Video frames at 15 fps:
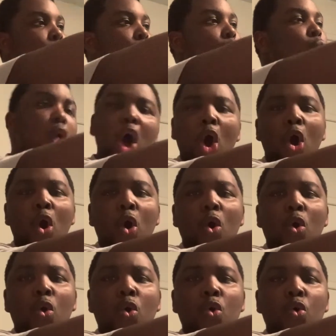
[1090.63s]

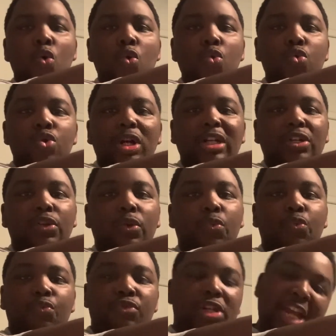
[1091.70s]
Woo!
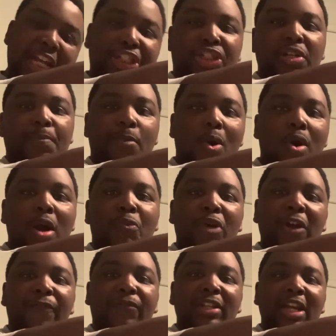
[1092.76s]
Nature Boy
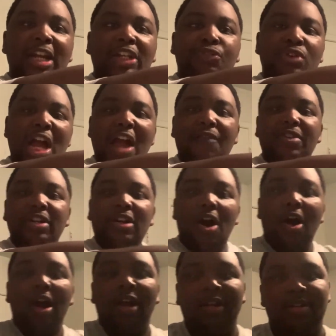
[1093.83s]
Ric Flair driving the
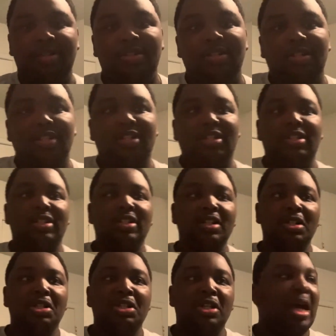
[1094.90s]
car.
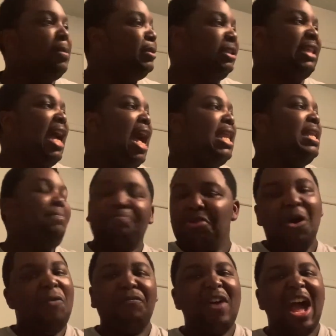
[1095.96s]
I'm styling
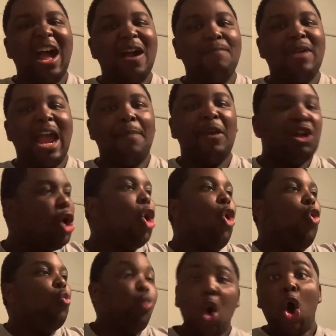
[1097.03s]
profile, baby.
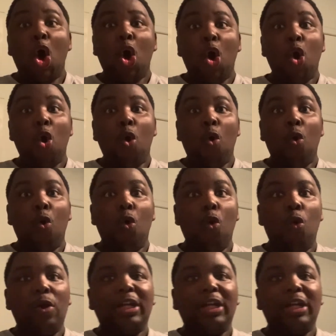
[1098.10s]
Woo!